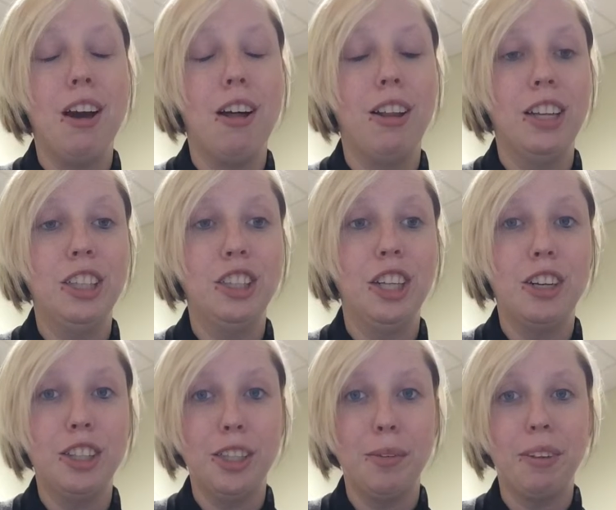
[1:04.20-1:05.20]
college
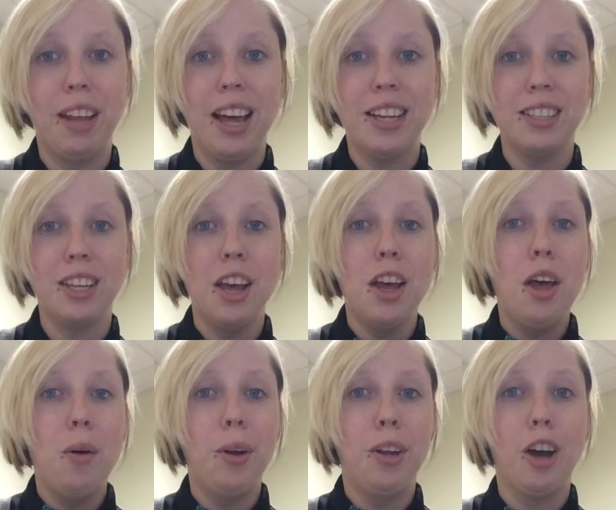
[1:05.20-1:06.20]
leadership class,
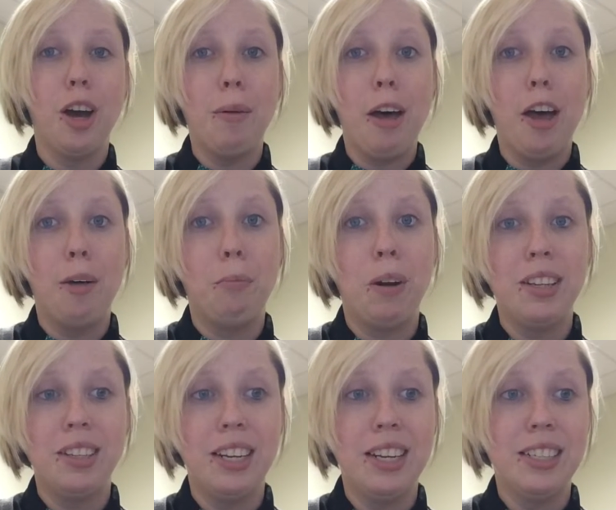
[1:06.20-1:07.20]
we talk about how
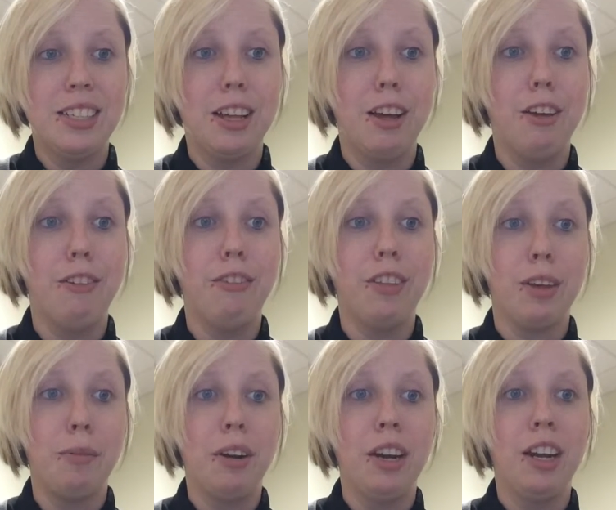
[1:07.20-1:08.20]
presidents of the
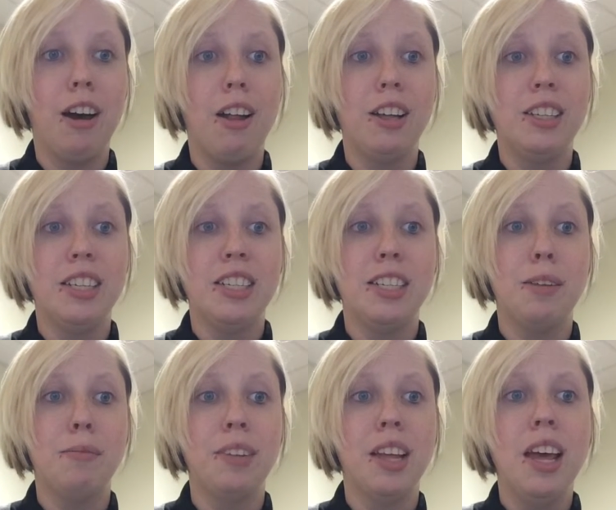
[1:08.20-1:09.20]
community college
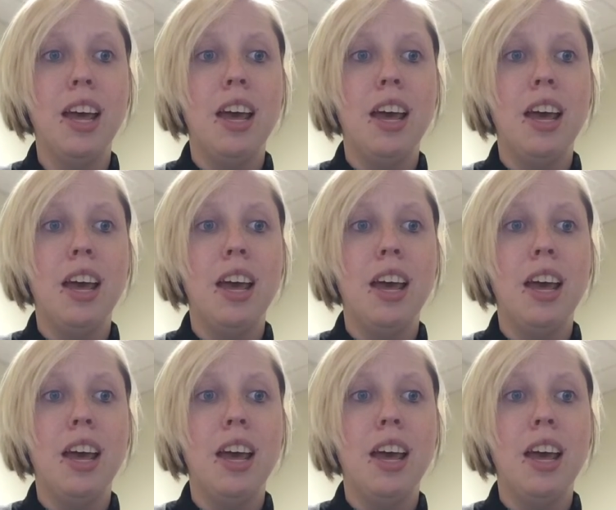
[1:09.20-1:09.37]
systems